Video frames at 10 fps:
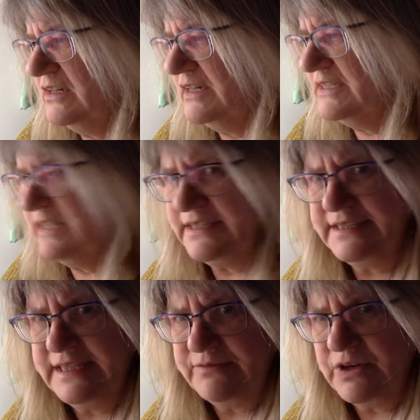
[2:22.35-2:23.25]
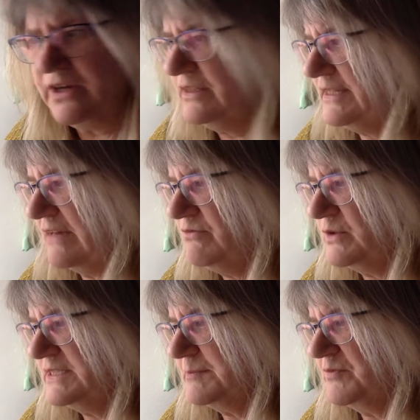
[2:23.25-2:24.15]
Ida had never heard that
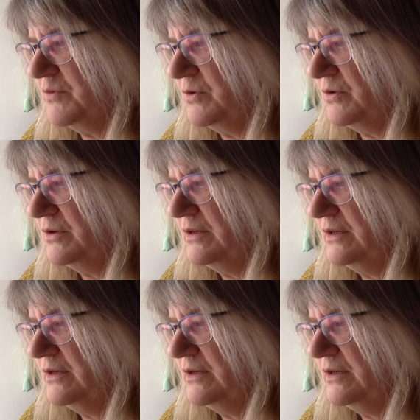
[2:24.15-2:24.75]
voice before.